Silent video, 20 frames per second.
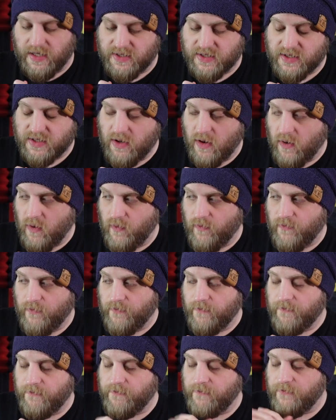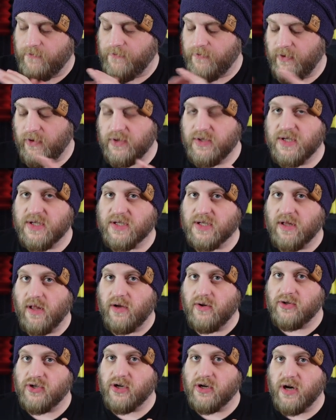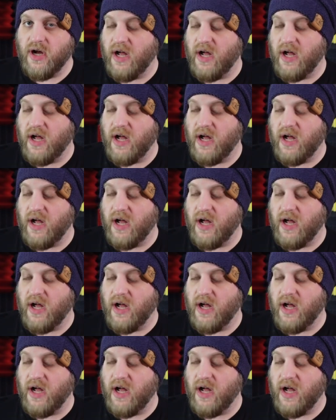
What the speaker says: so full disclosure,